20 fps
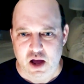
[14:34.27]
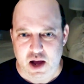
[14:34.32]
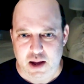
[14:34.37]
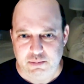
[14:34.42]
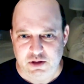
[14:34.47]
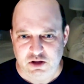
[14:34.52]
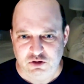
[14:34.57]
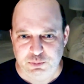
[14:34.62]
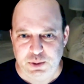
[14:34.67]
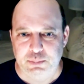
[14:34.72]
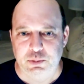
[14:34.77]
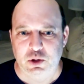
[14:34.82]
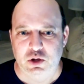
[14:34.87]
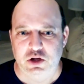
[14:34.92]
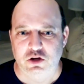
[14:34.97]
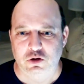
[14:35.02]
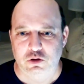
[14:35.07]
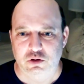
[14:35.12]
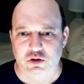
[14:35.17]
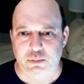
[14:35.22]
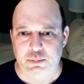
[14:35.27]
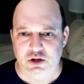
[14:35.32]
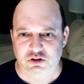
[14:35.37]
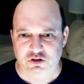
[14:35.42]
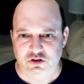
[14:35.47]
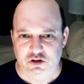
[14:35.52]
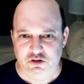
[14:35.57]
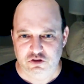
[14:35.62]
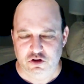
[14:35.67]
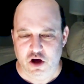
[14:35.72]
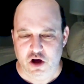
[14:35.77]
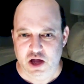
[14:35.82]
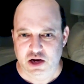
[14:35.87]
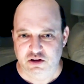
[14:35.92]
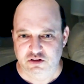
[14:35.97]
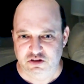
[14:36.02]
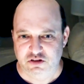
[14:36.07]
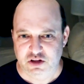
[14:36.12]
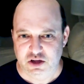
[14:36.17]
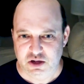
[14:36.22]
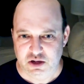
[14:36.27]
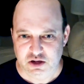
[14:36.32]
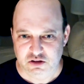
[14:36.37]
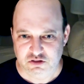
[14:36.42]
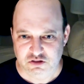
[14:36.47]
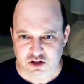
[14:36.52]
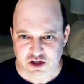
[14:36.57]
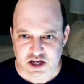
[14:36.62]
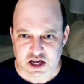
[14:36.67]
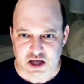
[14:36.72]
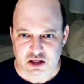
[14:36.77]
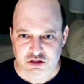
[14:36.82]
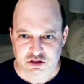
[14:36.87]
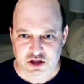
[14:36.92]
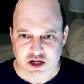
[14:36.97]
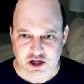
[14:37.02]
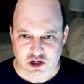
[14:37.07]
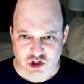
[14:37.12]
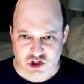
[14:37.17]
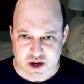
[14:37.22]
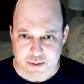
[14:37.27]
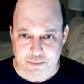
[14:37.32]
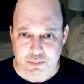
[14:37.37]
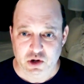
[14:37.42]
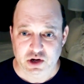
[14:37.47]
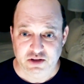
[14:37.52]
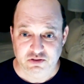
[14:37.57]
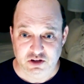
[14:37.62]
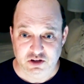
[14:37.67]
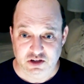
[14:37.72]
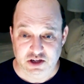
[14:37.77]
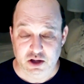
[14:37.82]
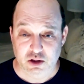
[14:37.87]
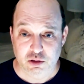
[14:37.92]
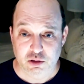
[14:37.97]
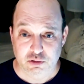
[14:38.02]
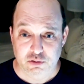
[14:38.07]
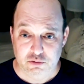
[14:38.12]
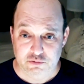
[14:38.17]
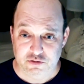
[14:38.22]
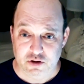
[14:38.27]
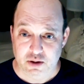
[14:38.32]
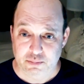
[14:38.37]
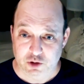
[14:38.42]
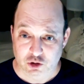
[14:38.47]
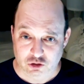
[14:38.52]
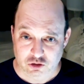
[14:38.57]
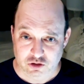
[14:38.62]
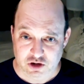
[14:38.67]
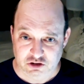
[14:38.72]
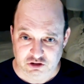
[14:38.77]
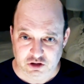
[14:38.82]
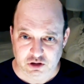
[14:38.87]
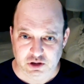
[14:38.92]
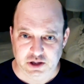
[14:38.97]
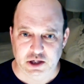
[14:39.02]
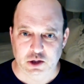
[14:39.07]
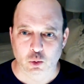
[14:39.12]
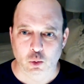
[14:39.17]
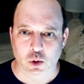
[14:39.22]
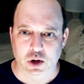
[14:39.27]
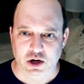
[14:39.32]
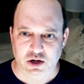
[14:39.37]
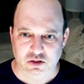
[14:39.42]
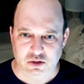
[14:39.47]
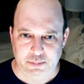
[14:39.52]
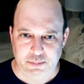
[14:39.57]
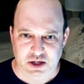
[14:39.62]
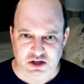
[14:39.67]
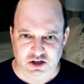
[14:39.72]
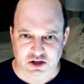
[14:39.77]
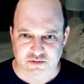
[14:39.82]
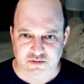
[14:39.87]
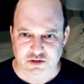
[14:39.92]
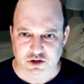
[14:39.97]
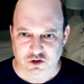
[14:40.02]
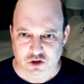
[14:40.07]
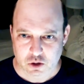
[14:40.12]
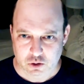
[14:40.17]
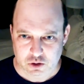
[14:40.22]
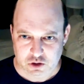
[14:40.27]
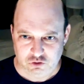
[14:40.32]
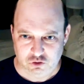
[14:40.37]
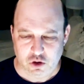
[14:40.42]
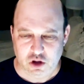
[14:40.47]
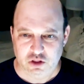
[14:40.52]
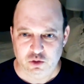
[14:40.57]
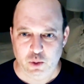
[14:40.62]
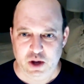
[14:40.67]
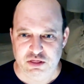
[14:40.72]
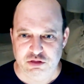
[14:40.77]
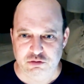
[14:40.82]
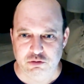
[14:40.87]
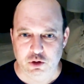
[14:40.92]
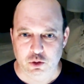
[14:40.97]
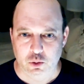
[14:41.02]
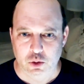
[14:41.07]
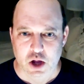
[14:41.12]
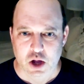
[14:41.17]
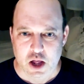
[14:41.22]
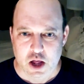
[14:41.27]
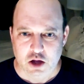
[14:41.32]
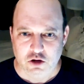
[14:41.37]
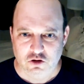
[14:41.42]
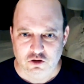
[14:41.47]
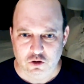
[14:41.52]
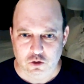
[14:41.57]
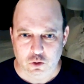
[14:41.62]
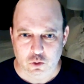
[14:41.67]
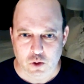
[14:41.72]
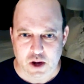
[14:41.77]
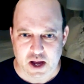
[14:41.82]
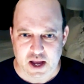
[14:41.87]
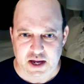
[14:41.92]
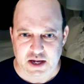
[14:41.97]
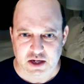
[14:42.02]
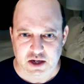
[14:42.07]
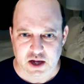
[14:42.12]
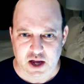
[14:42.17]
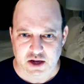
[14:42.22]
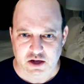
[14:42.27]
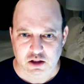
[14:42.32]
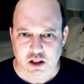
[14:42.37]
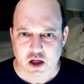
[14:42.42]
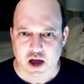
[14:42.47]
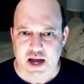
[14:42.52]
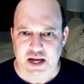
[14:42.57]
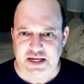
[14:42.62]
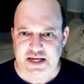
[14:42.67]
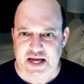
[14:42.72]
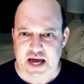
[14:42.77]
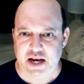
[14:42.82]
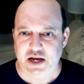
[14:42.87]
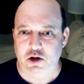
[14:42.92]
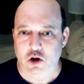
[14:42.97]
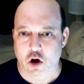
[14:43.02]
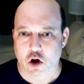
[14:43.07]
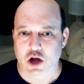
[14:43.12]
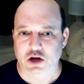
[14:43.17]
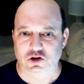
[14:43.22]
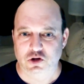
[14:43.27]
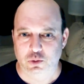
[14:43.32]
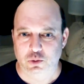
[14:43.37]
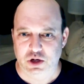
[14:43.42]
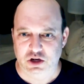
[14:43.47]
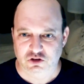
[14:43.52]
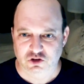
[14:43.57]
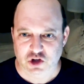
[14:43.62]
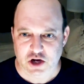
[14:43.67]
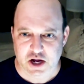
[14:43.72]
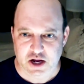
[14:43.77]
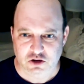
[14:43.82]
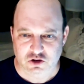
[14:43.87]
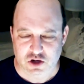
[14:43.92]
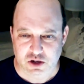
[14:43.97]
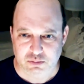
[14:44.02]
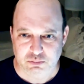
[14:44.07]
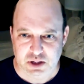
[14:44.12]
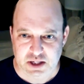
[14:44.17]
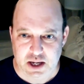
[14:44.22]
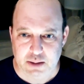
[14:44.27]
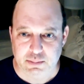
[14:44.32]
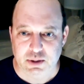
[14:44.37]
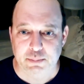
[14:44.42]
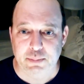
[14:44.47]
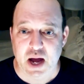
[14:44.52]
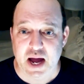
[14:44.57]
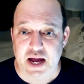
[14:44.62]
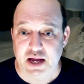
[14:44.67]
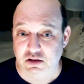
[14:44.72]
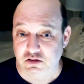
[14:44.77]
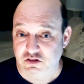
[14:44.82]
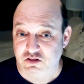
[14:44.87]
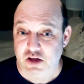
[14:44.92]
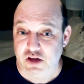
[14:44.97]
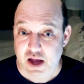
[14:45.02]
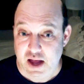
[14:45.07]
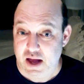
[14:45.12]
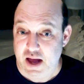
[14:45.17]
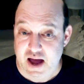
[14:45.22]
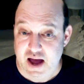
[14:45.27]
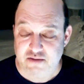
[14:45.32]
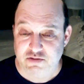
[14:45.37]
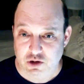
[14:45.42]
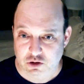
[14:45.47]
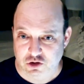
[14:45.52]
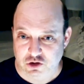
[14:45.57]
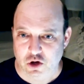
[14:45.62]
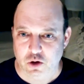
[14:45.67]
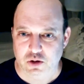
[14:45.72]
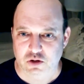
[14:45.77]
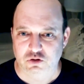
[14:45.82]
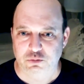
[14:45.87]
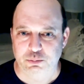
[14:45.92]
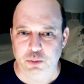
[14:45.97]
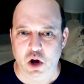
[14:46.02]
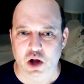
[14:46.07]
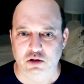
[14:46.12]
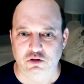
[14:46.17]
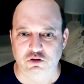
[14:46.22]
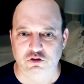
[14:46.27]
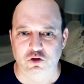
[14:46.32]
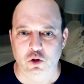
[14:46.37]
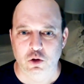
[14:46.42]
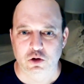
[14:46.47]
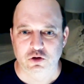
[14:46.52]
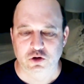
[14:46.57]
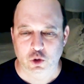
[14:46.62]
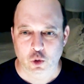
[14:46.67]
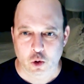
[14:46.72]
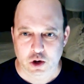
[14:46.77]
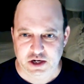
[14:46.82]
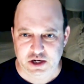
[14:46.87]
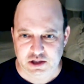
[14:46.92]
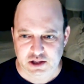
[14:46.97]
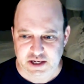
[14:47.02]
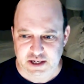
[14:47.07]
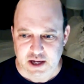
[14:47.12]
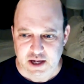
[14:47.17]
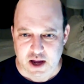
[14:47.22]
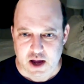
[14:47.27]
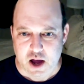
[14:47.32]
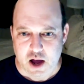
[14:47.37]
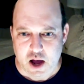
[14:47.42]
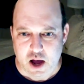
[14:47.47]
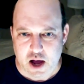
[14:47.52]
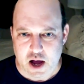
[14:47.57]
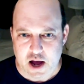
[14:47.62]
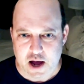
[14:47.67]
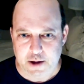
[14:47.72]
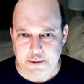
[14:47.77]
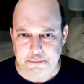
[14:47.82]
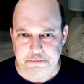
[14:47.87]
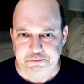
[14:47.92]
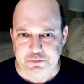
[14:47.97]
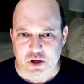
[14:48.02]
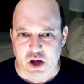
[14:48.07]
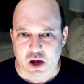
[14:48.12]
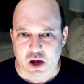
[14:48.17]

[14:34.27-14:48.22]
um, these people can do their business on is the, is the key thing in shepherding the deal from the traditional legal work and the minting of the tokens all the way through to a, a client getting onto an exchange and being able to buy and have their tokens bought and sold accordingly. Um,